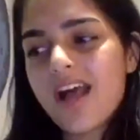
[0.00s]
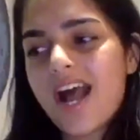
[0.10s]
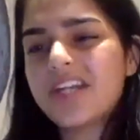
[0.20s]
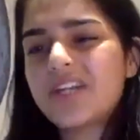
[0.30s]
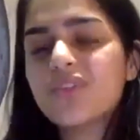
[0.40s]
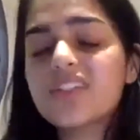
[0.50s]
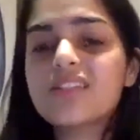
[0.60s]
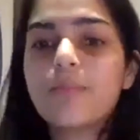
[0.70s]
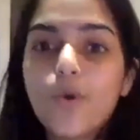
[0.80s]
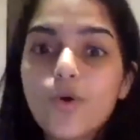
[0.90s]
and it was
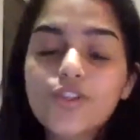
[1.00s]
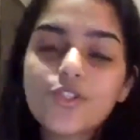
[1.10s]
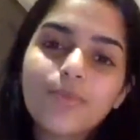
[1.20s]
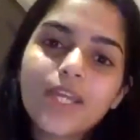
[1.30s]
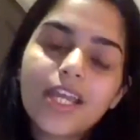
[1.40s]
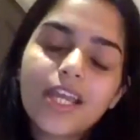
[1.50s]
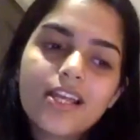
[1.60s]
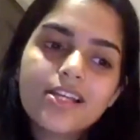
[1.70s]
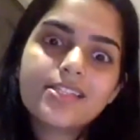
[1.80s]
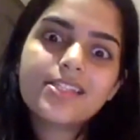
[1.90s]
supposed to be
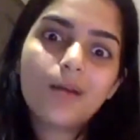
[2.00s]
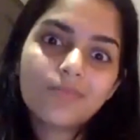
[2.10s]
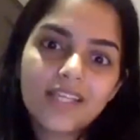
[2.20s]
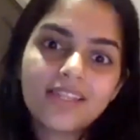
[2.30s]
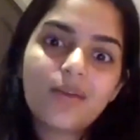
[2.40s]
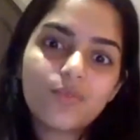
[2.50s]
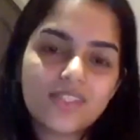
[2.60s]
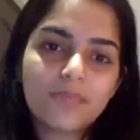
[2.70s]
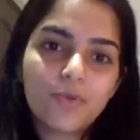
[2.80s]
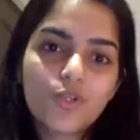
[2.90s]
something that was
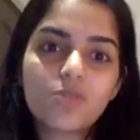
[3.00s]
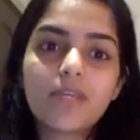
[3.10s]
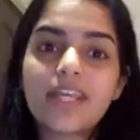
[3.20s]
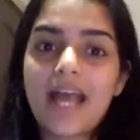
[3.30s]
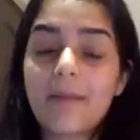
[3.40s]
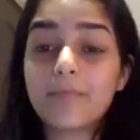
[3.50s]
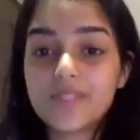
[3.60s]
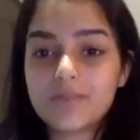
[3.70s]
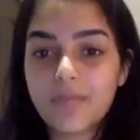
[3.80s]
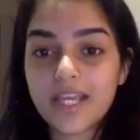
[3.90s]
supposed to be
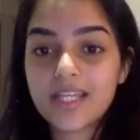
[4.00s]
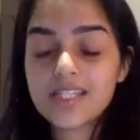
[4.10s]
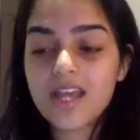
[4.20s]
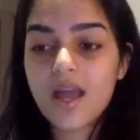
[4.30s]
campus based.